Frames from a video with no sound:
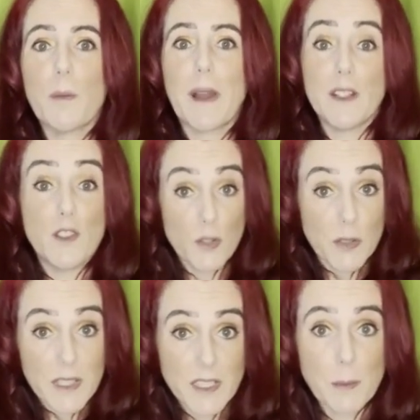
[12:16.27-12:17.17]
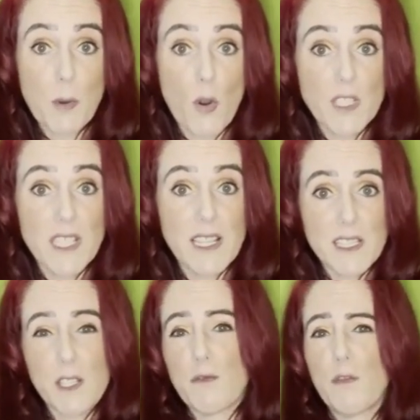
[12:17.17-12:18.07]
by doing this process,
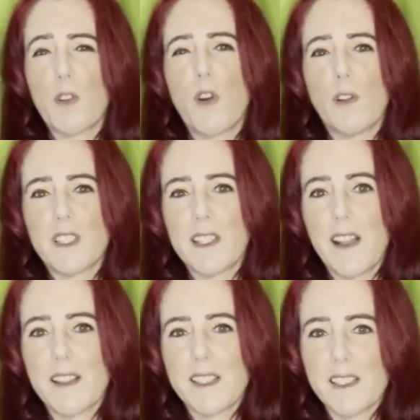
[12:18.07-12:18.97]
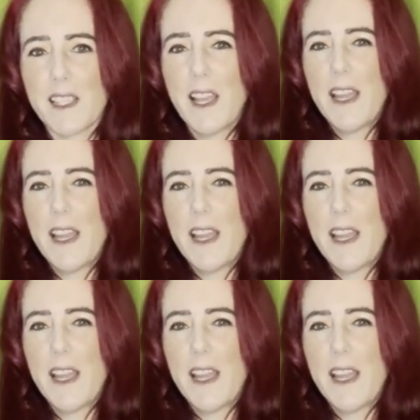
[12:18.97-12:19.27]
this root cause analysis,